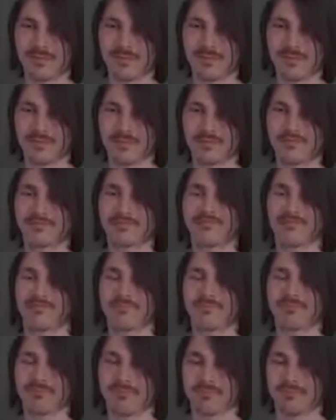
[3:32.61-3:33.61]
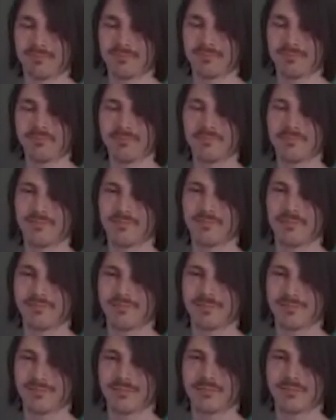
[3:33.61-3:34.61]

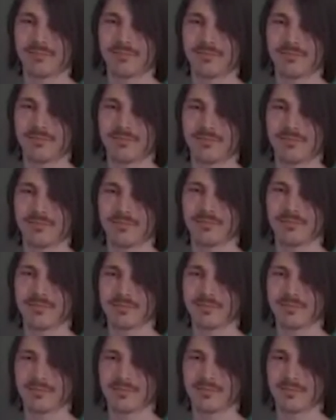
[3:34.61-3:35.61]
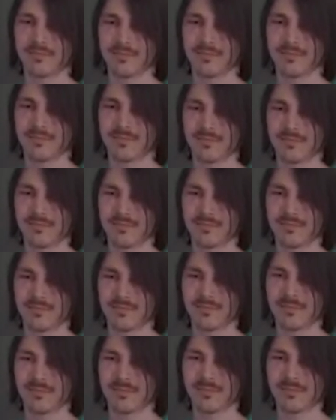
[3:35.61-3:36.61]

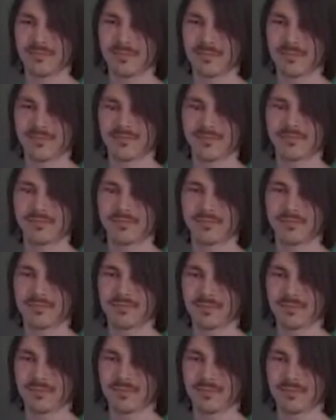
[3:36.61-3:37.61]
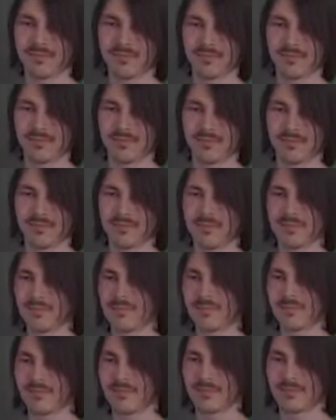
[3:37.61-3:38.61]

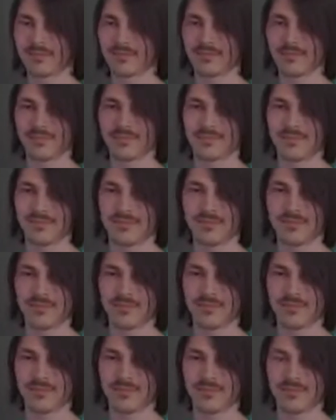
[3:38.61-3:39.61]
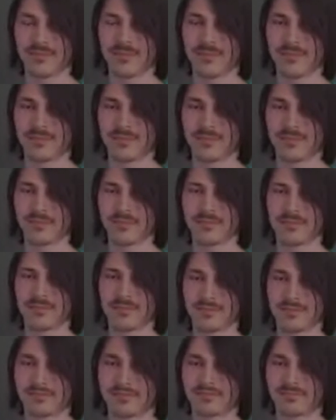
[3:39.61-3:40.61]
(not speaking)